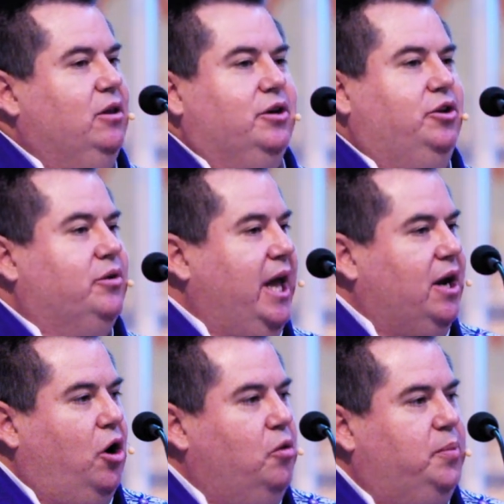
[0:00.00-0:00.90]
"Look, you can't
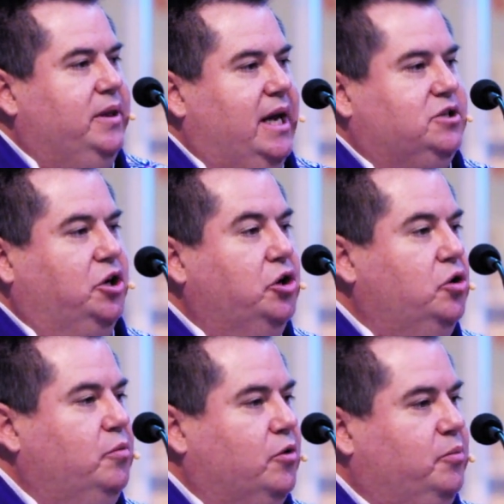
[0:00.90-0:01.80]
open that
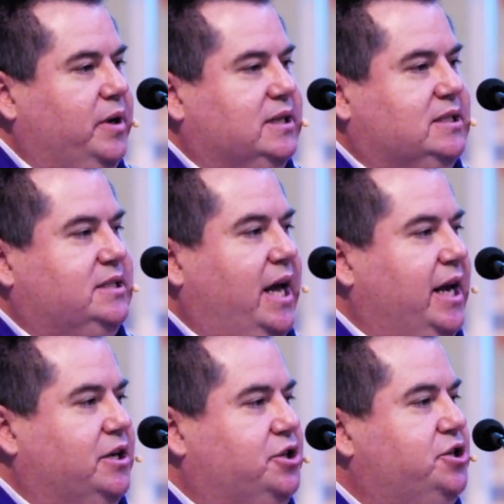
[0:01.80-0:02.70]
tomb, there'll be a
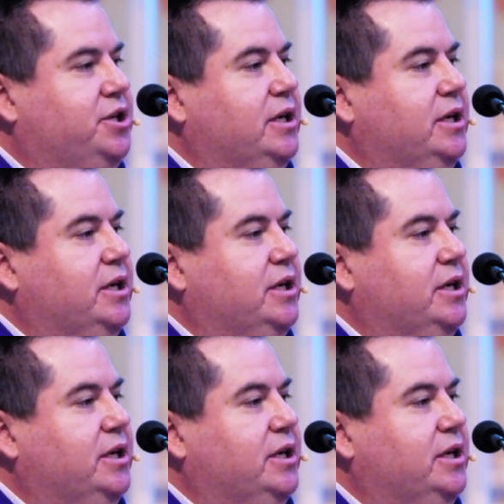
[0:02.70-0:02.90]
stench."